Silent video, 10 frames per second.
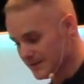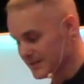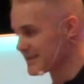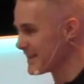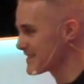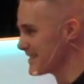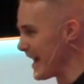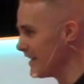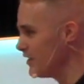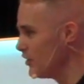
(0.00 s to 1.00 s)
Does that
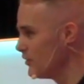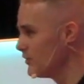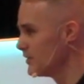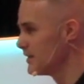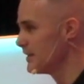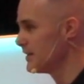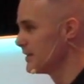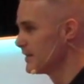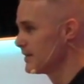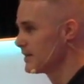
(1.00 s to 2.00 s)
sadden you?
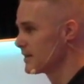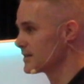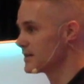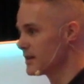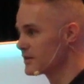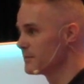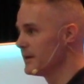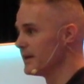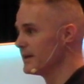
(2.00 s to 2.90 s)
Because it does me.